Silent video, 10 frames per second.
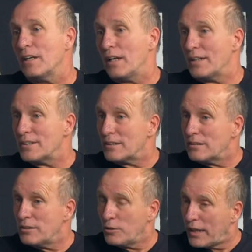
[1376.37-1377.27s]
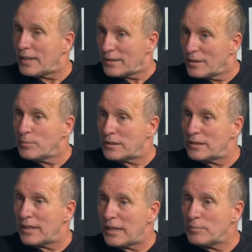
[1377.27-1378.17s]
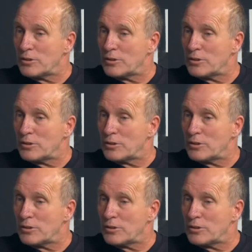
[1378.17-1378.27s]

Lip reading: And I said, you can't tell me the name?